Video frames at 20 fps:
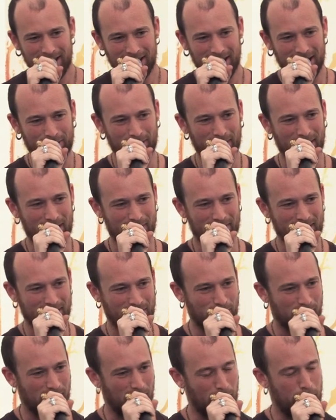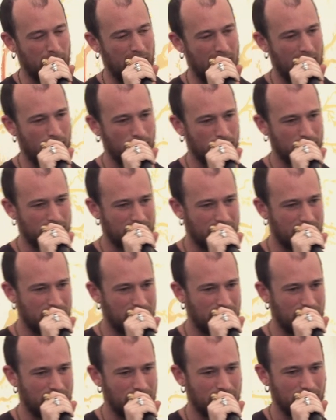And we have this one, our power
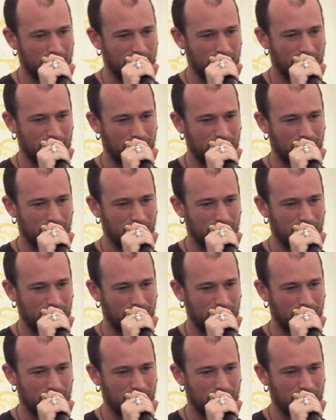center.